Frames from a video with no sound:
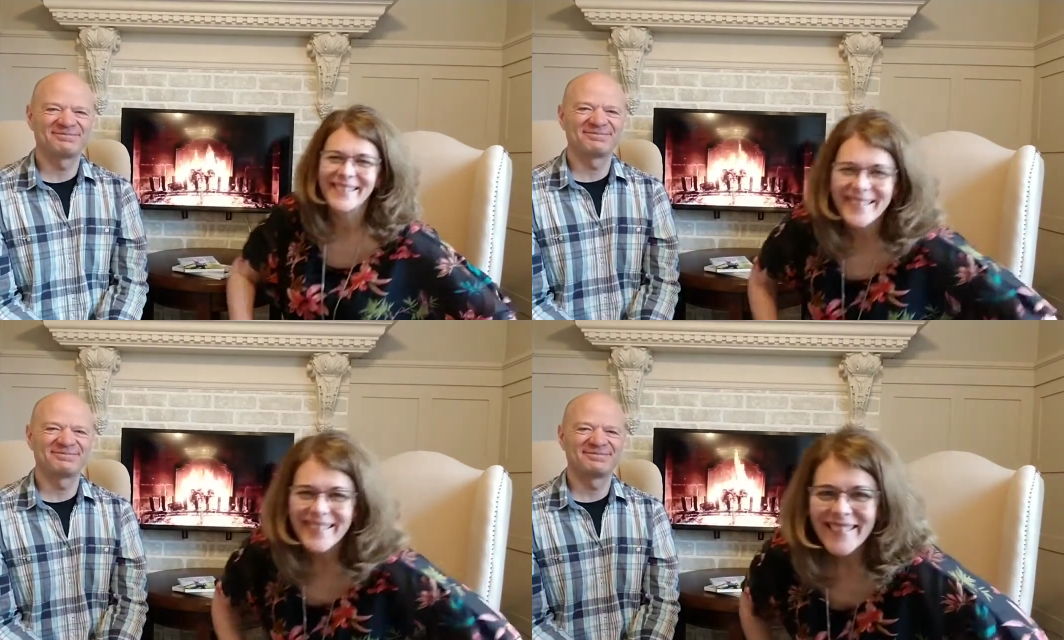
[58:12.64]

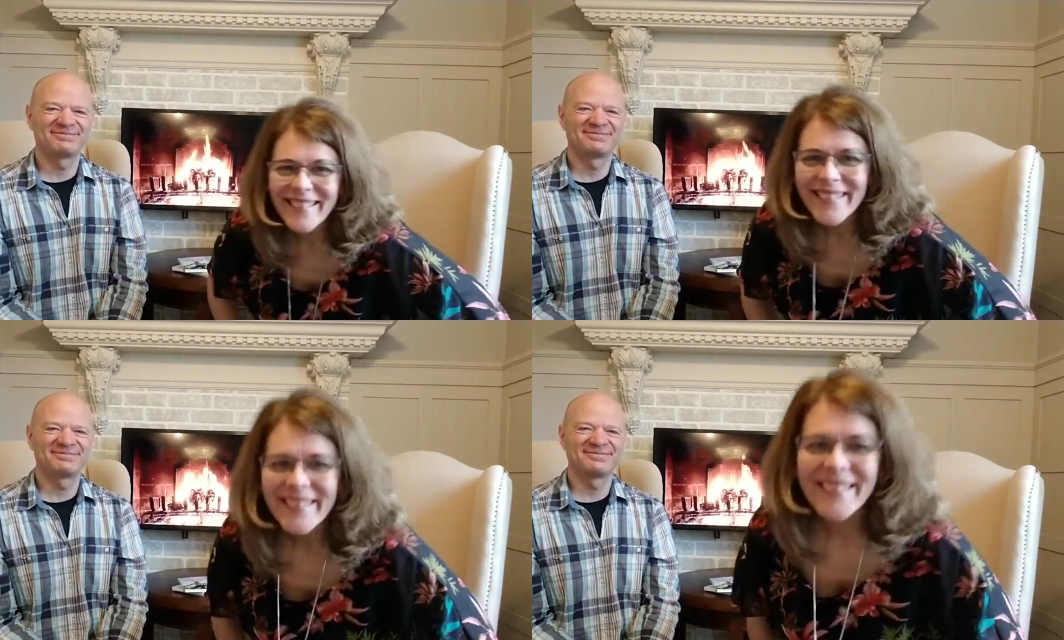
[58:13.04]

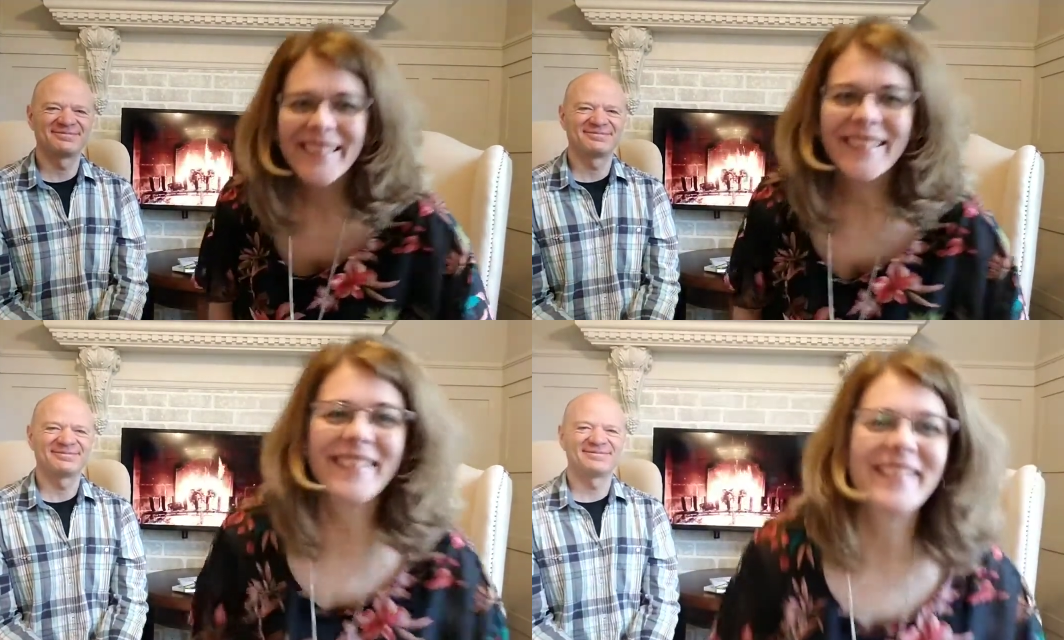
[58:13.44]

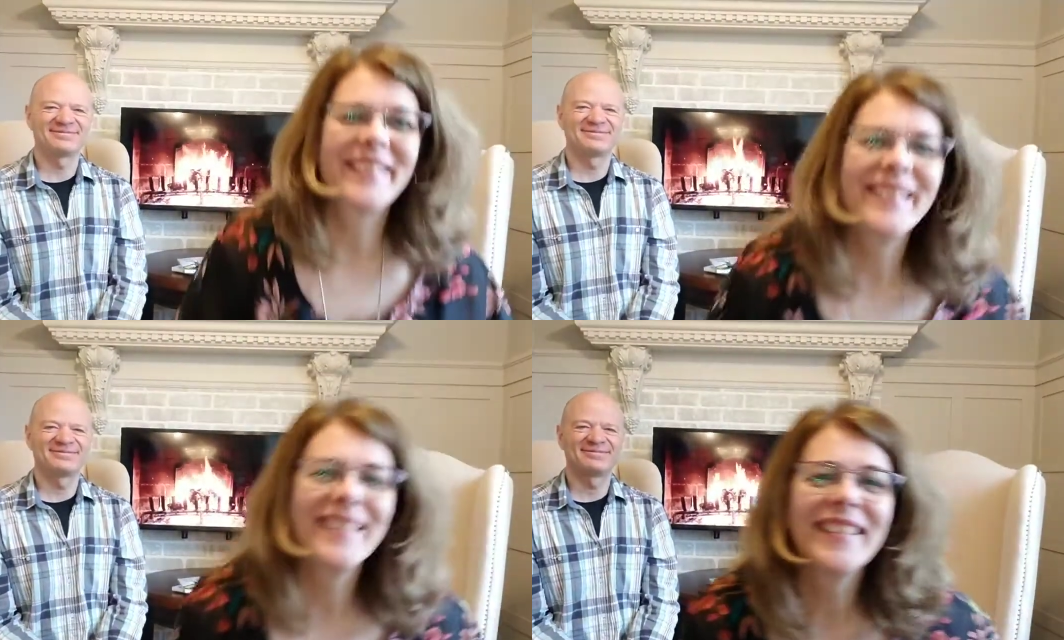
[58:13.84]

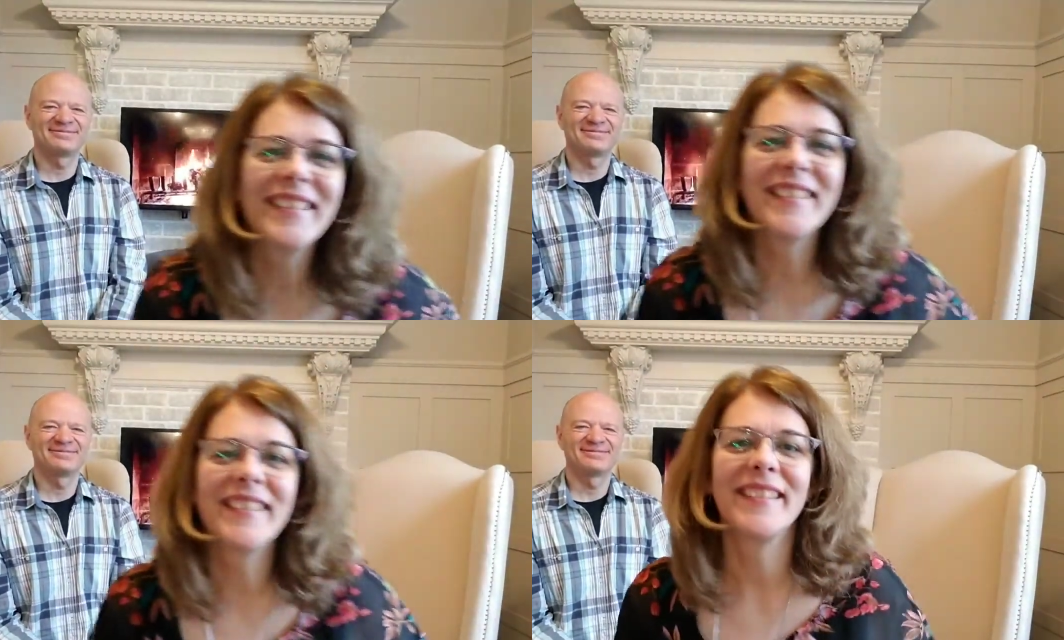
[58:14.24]

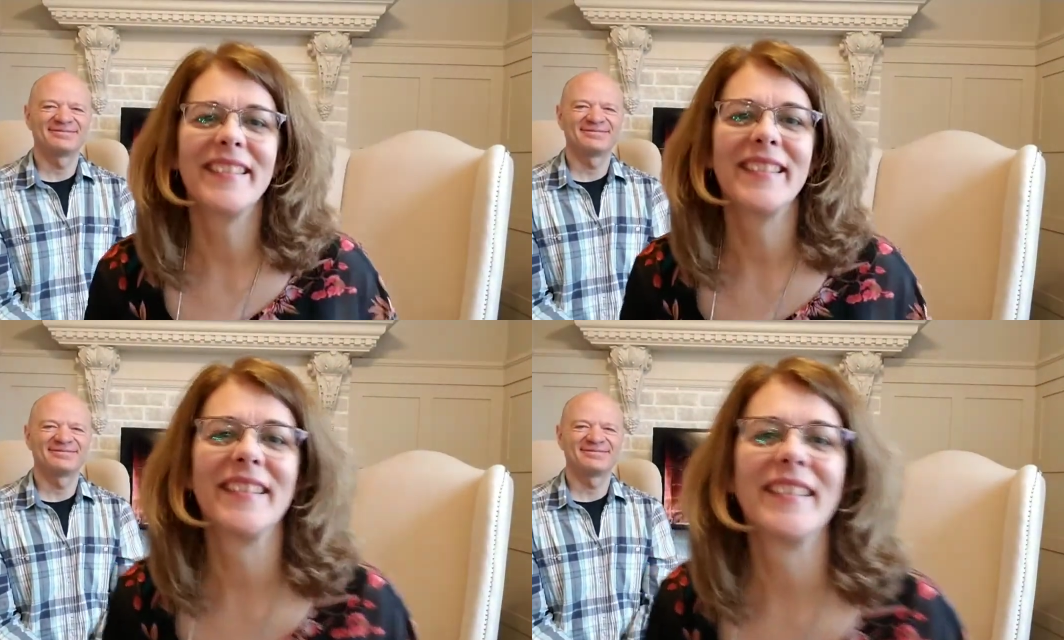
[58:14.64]

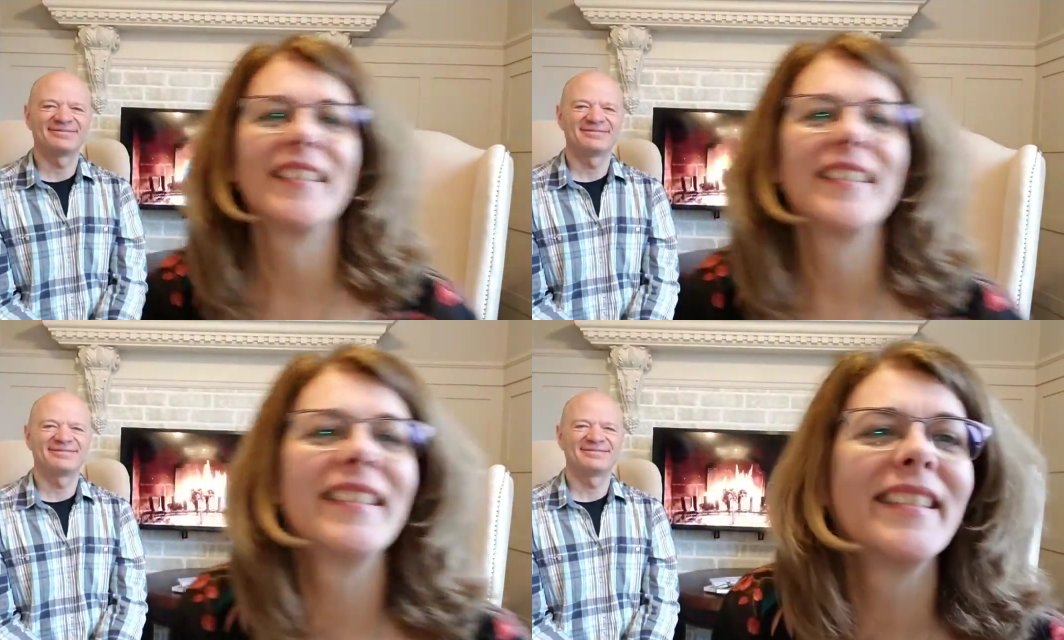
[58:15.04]

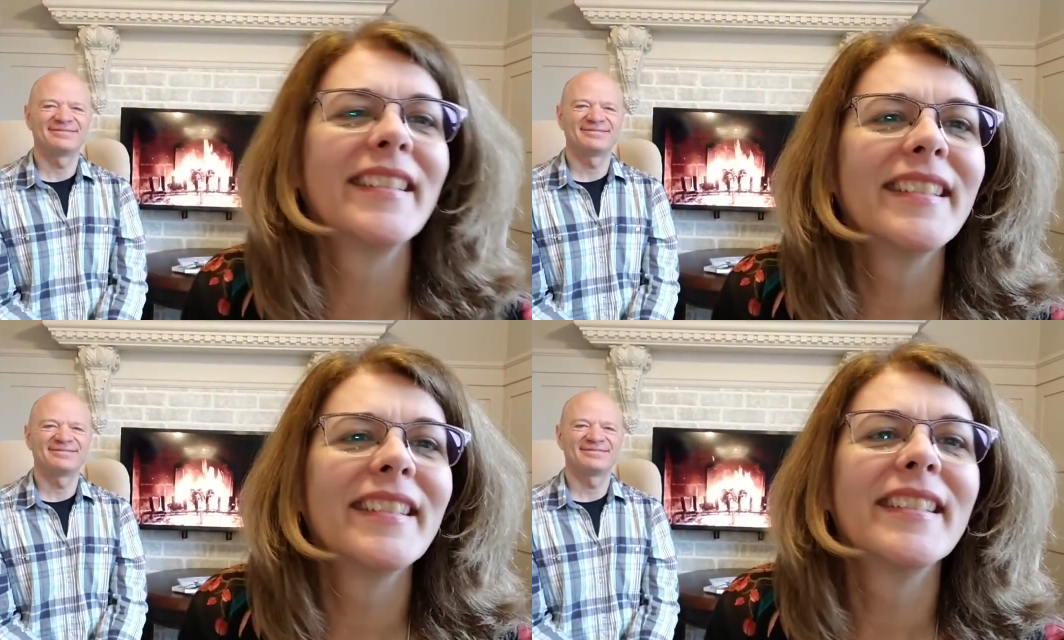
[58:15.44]

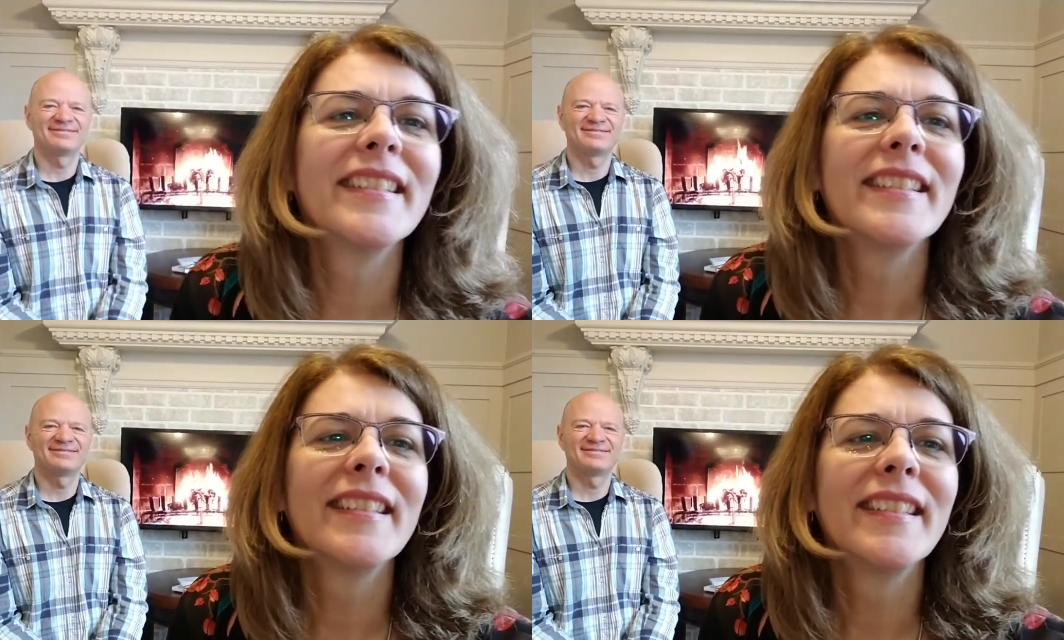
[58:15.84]

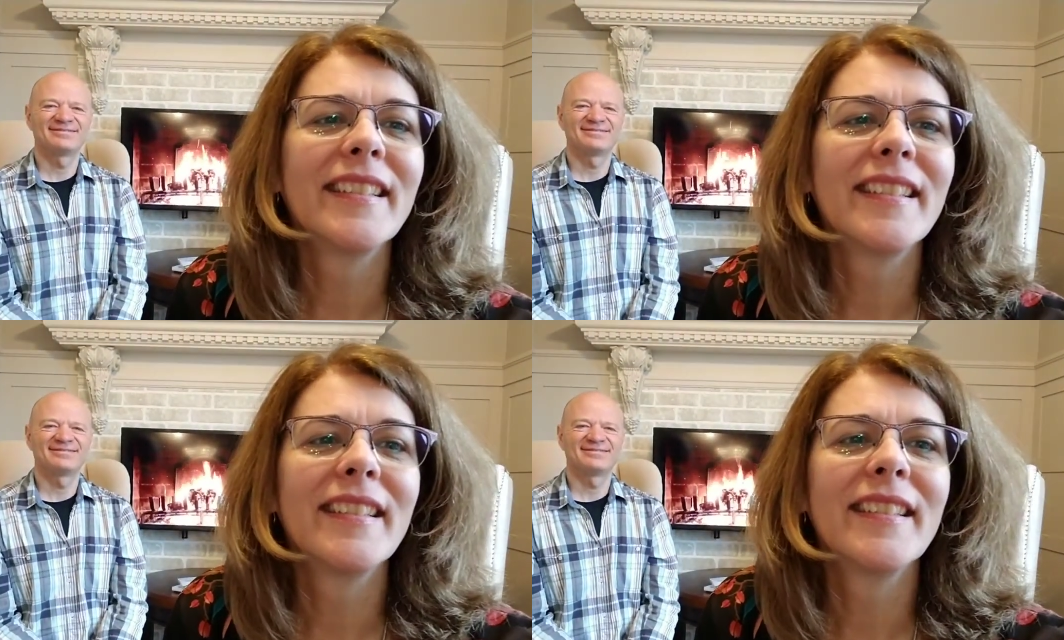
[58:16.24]

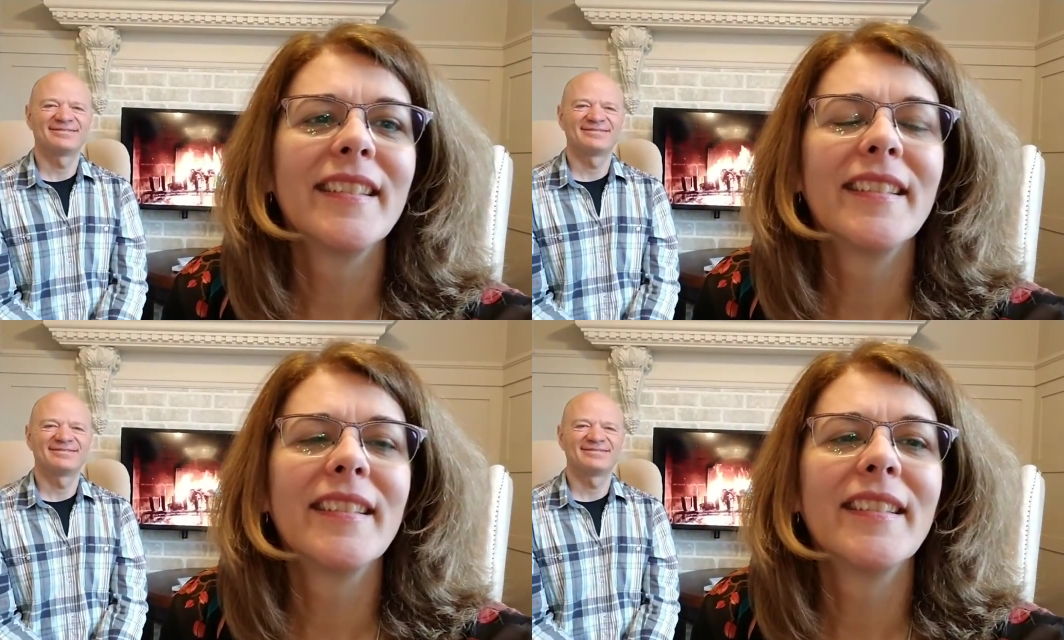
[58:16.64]

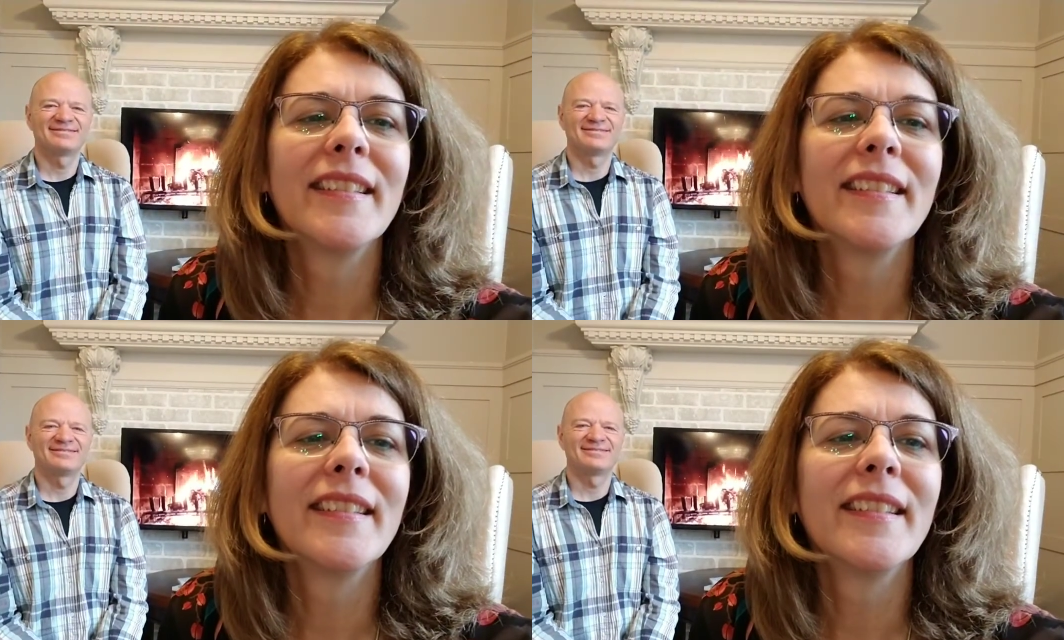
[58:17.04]

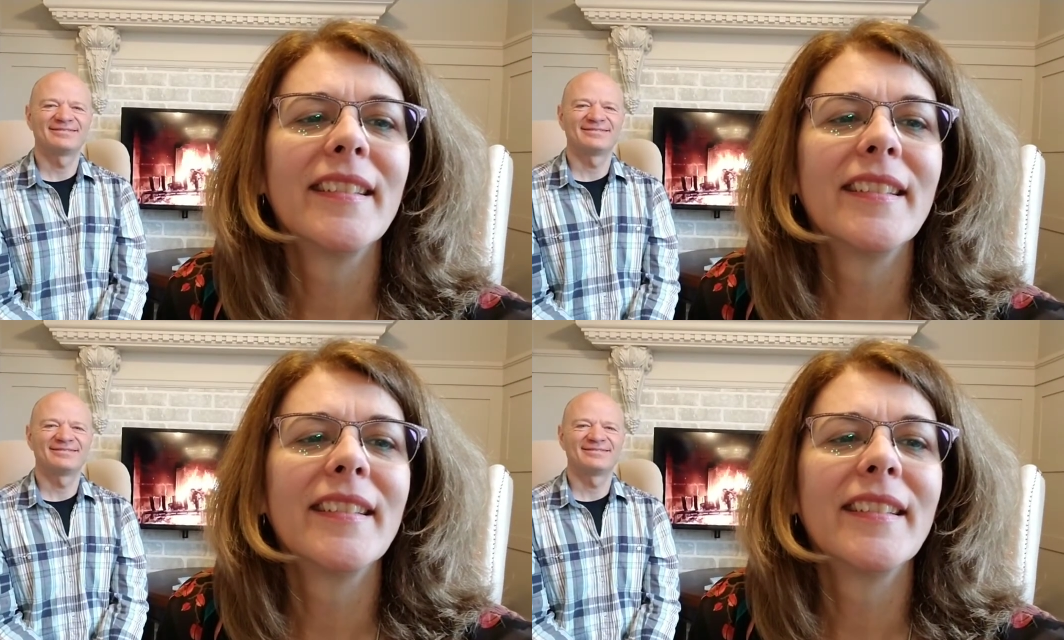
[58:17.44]
(no one is talking)